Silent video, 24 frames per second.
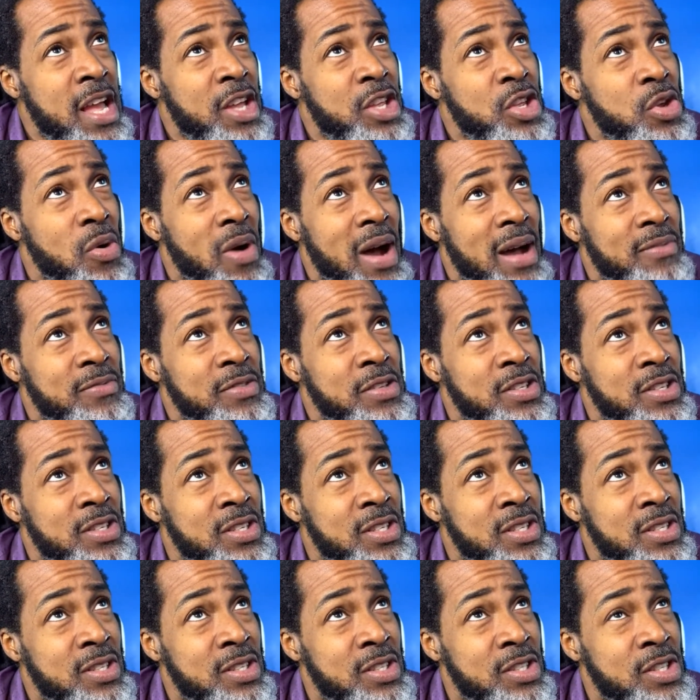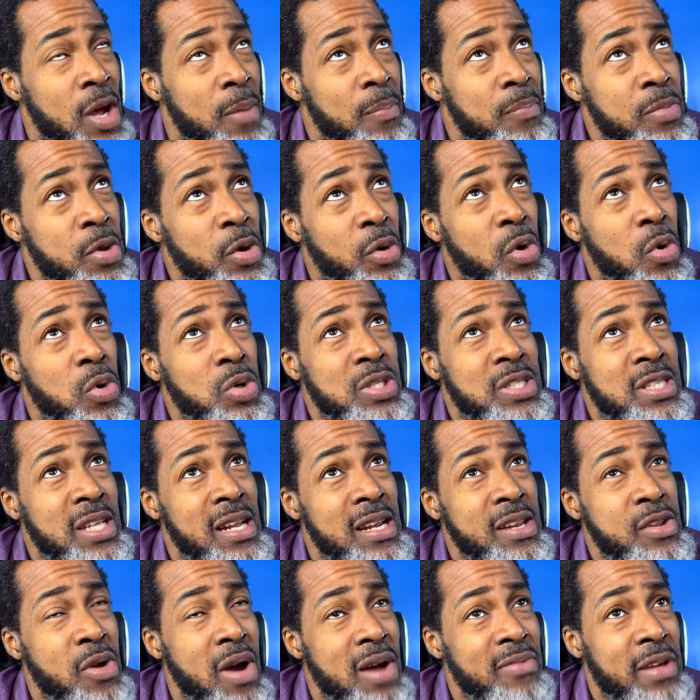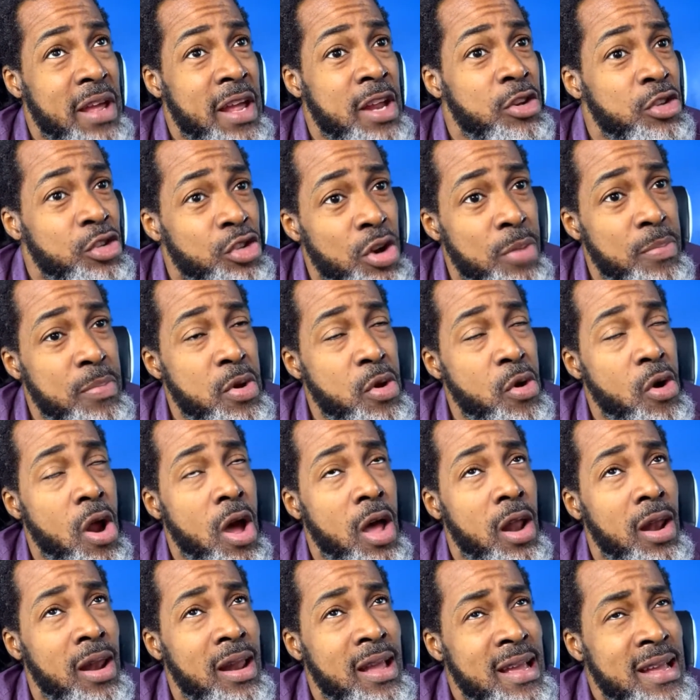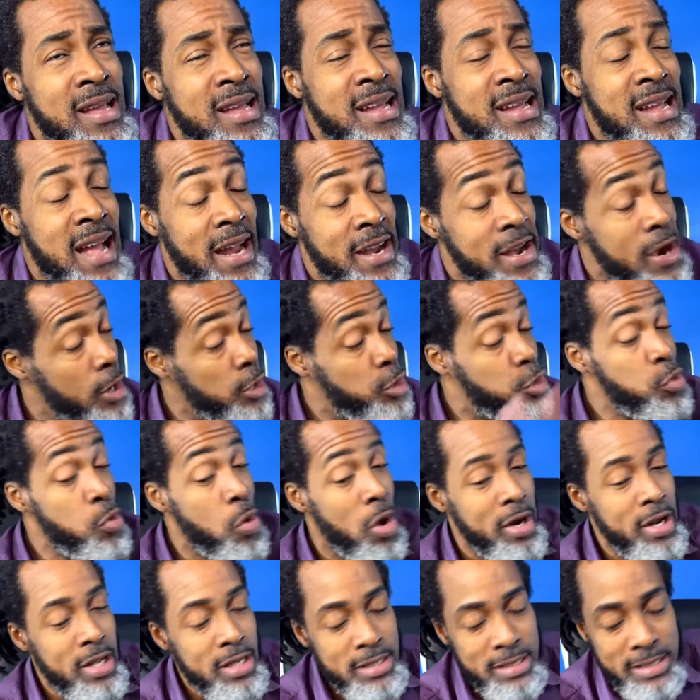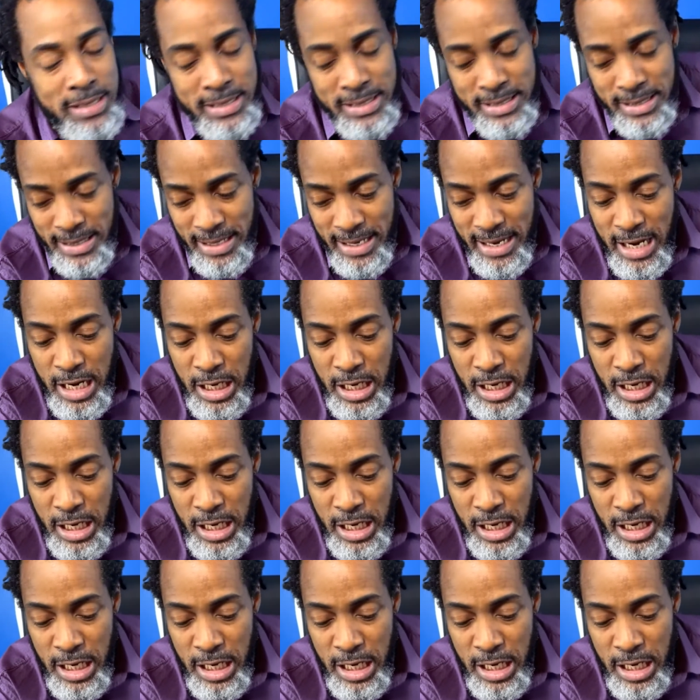you have submucosal, you have intramural, and there are 2 others.